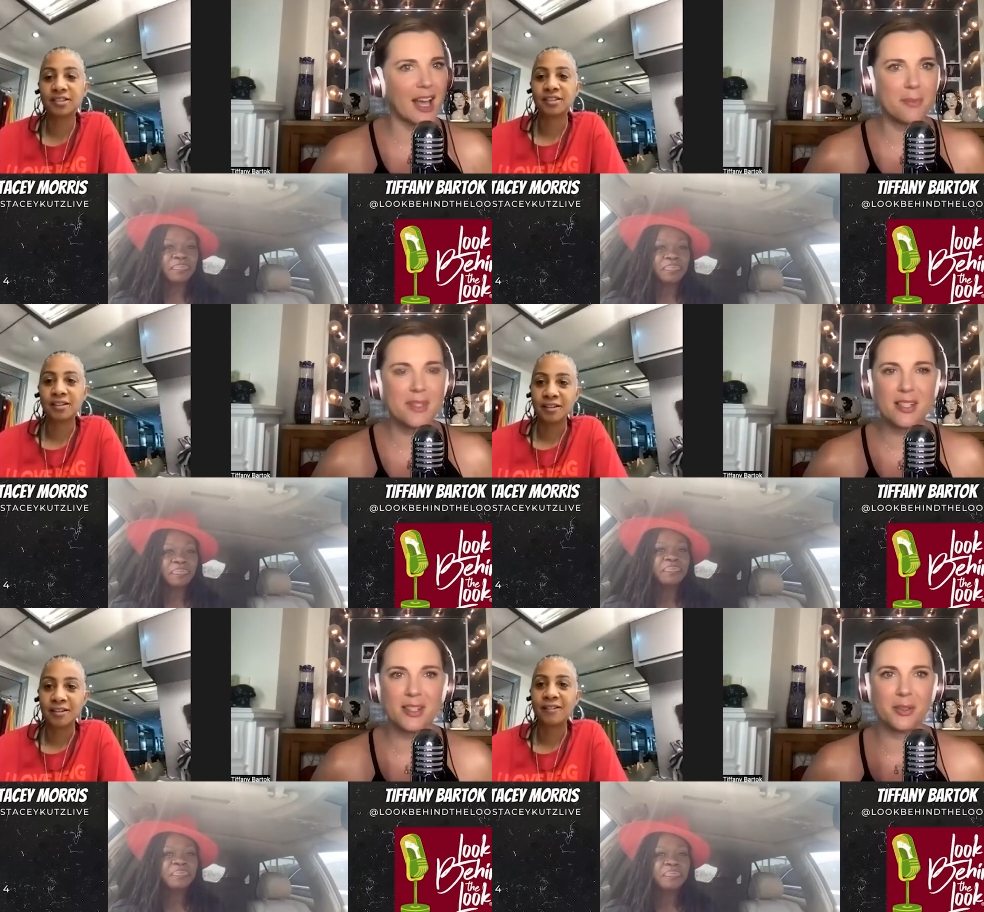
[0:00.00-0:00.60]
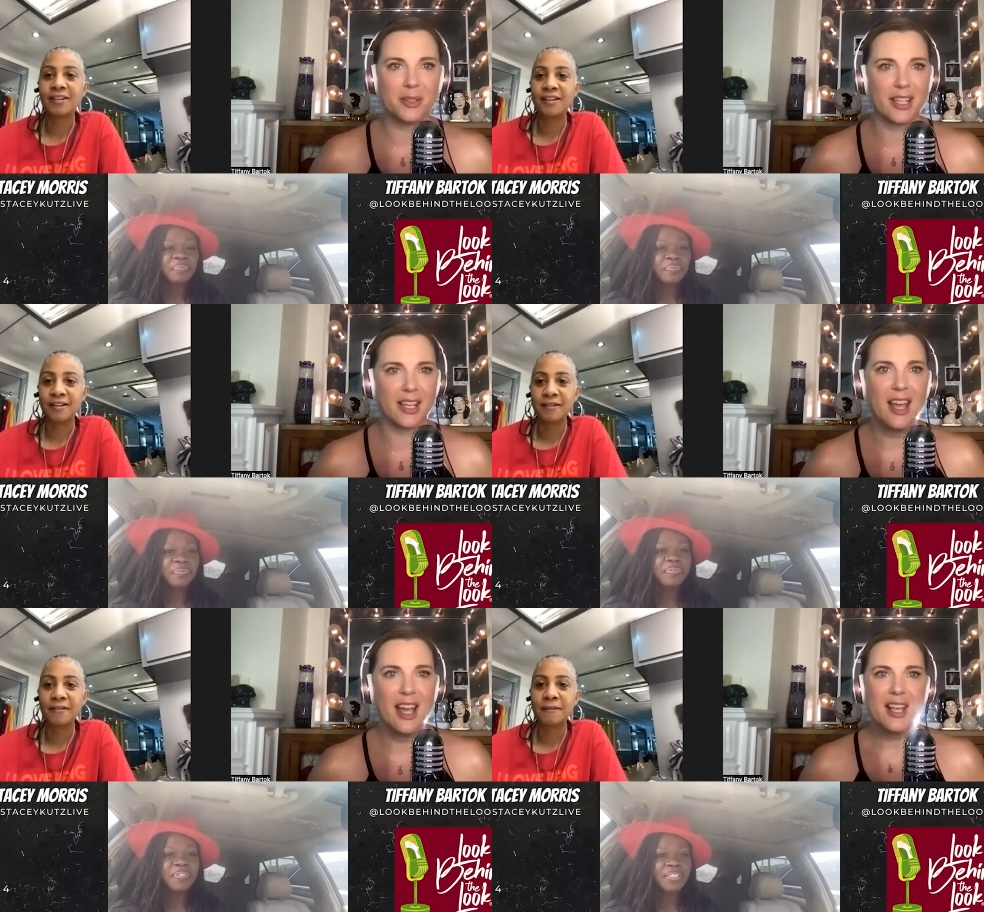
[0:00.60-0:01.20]
Speaker 1: Absolutely. Yeah.
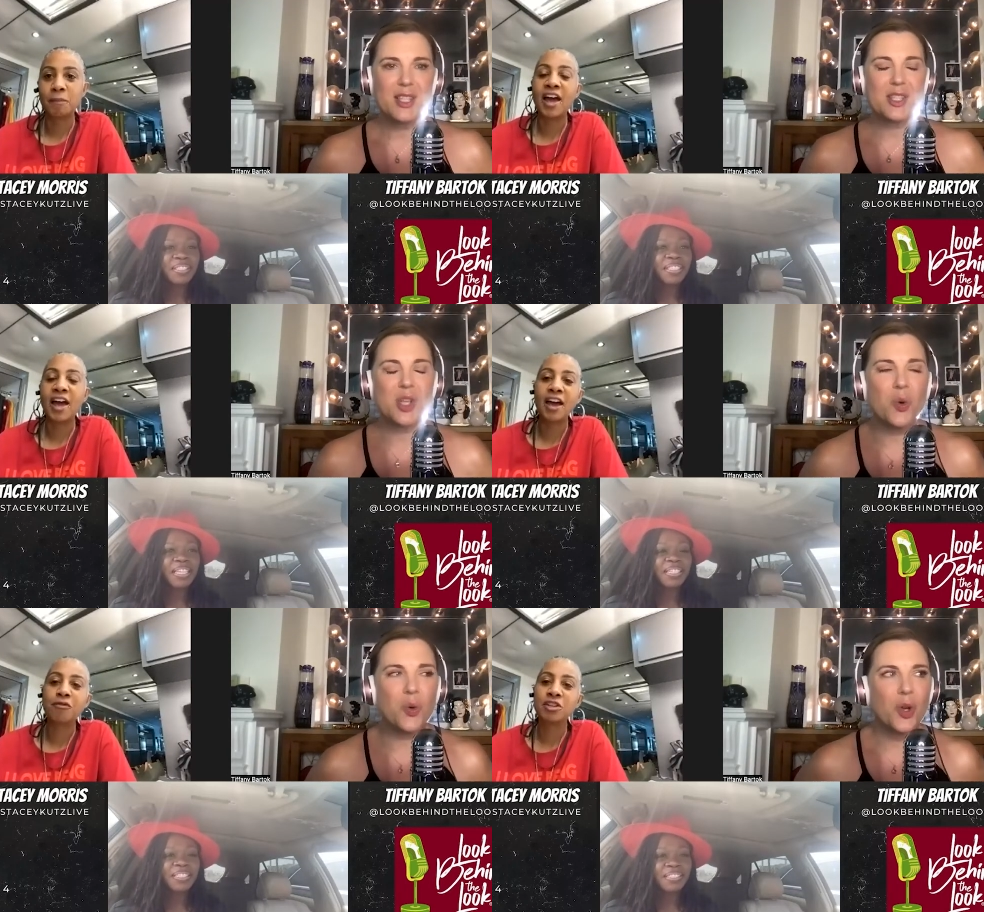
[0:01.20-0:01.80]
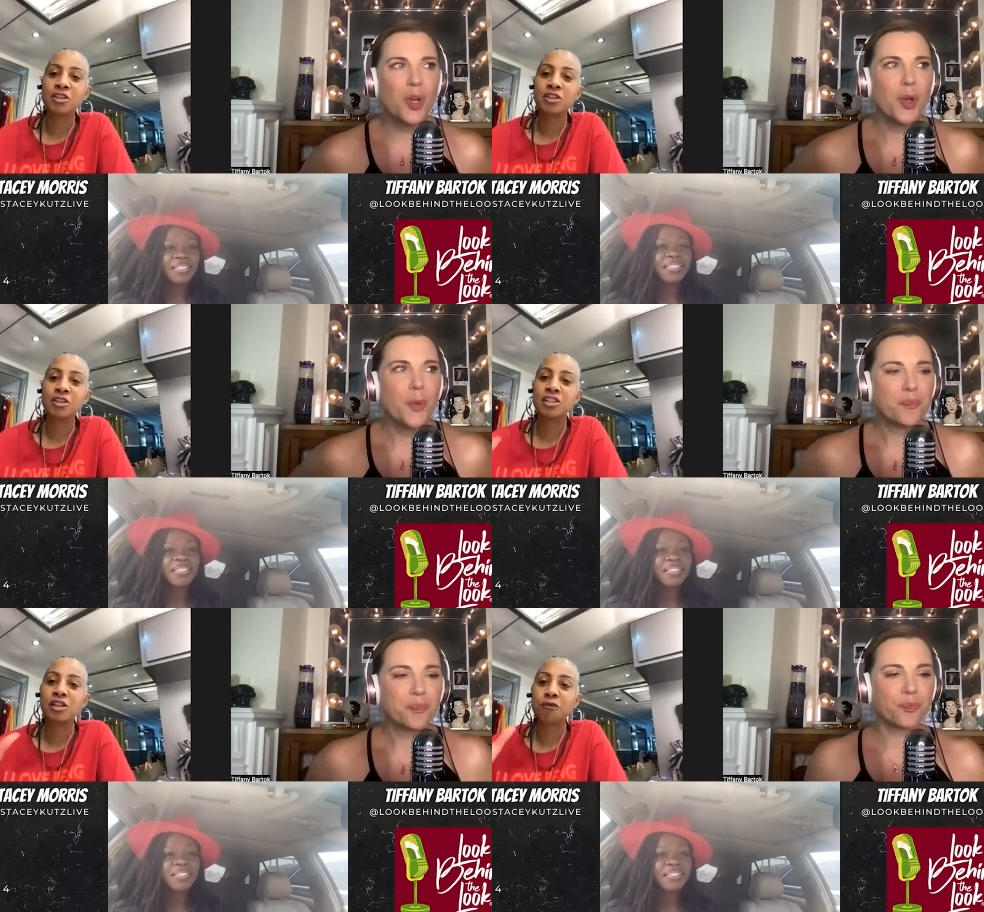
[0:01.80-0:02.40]
But I have a
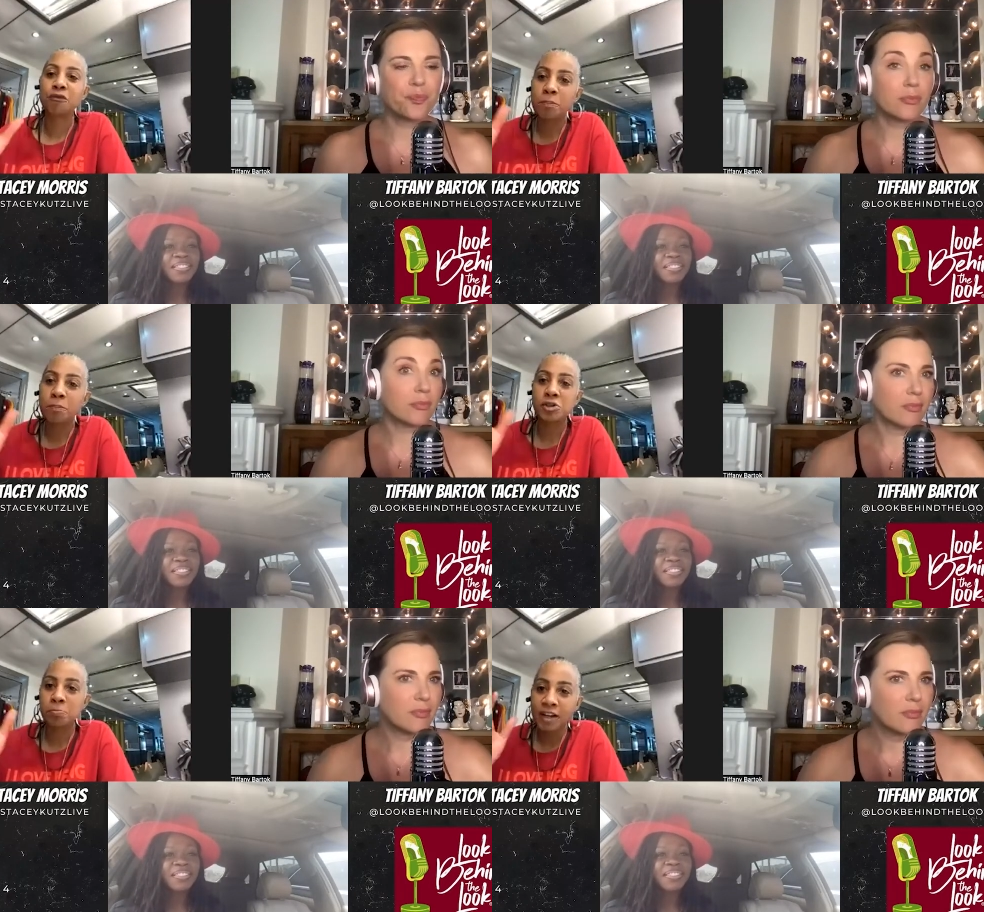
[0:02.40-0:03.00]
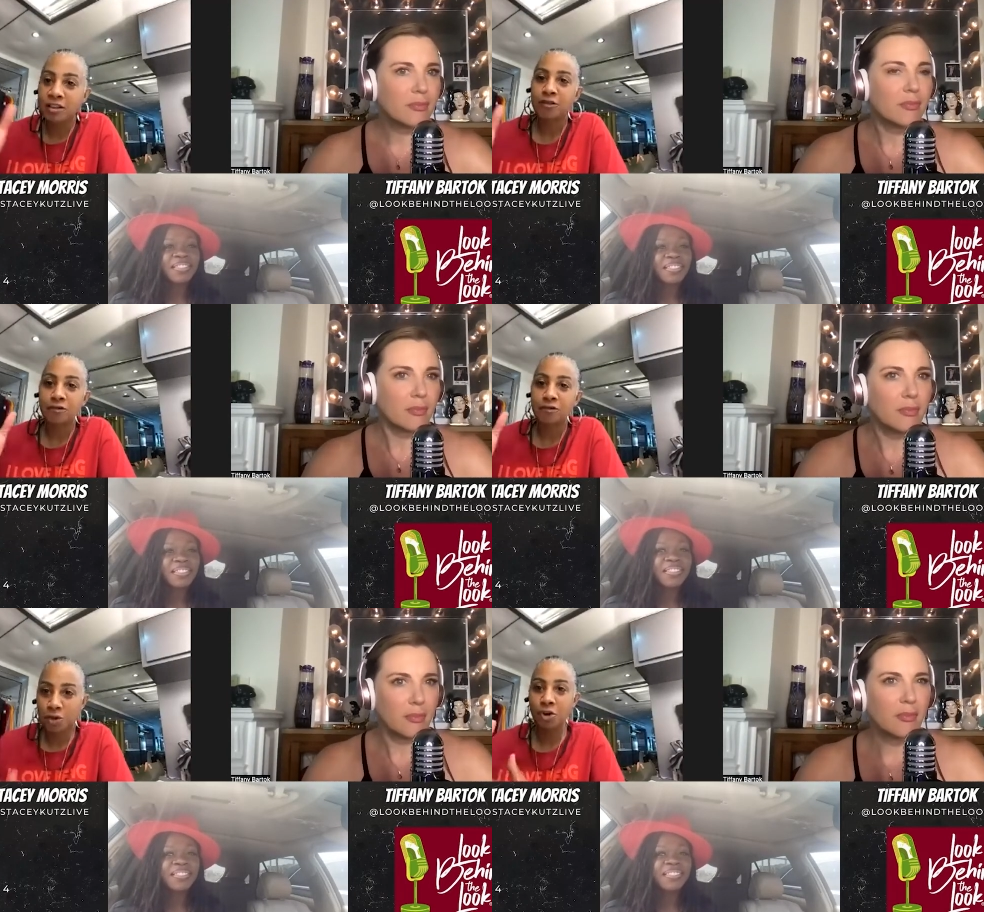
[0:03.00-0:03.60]
Speaker 2: different perspective, you know,
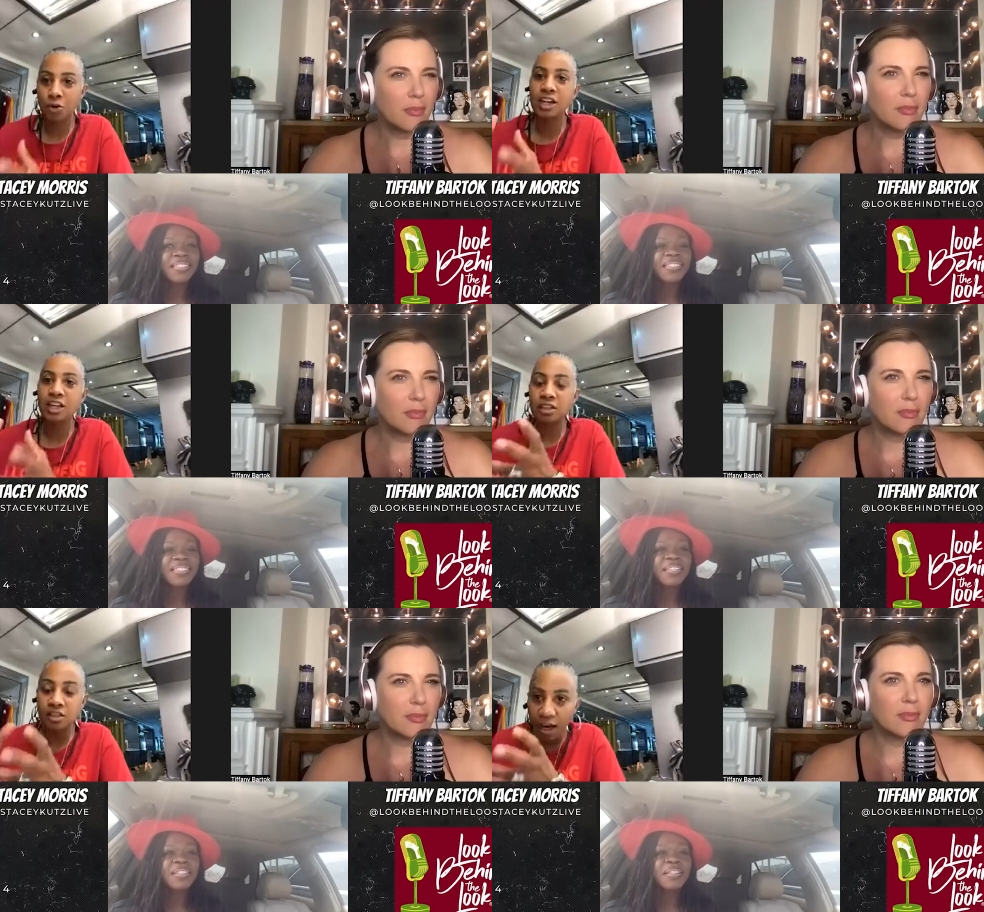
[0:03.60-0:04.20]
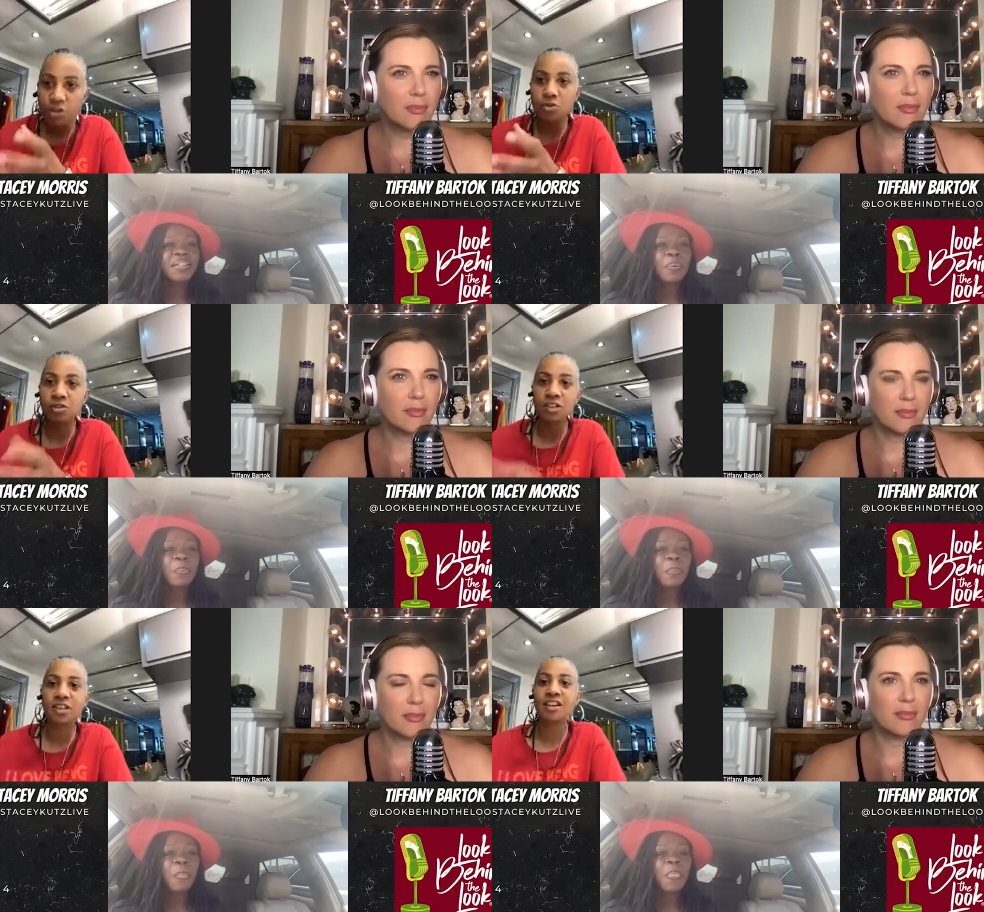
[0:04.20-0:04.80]
and I can
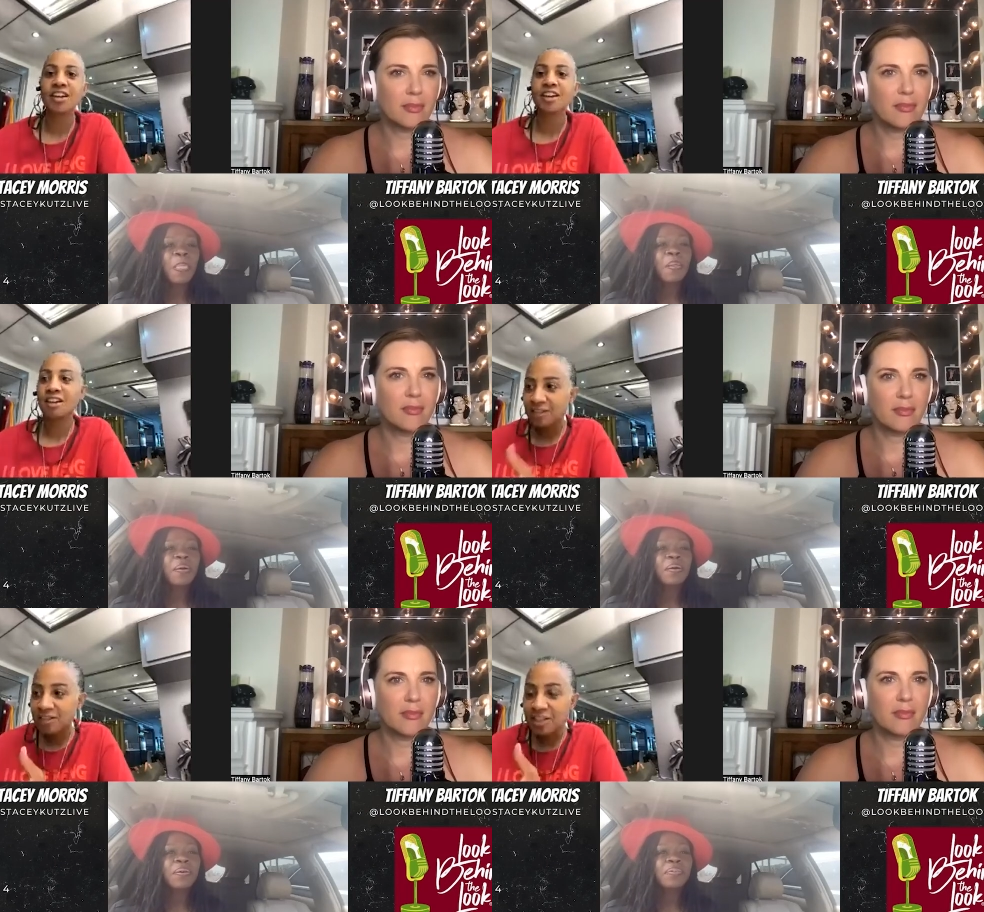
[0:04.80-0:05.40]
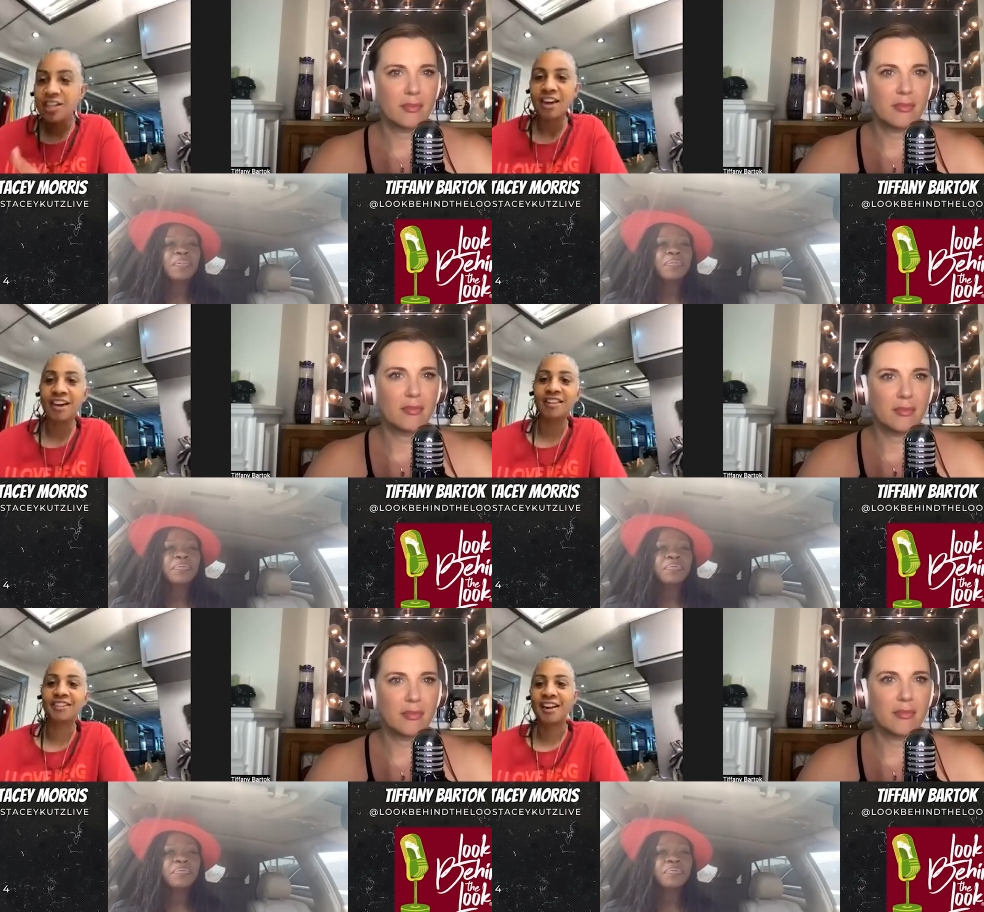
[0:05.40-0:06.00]
actually see that. I